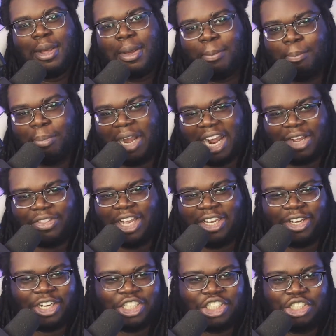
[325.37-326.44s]
by the end of the
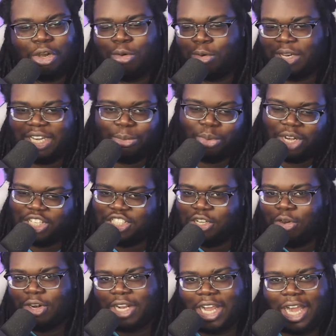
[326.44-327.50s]
show, he wanted to go to
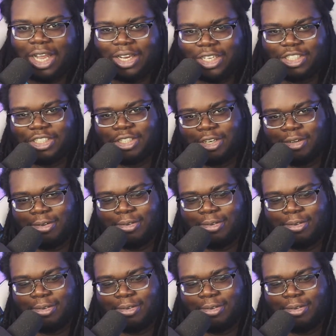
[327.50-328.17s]
college, you know?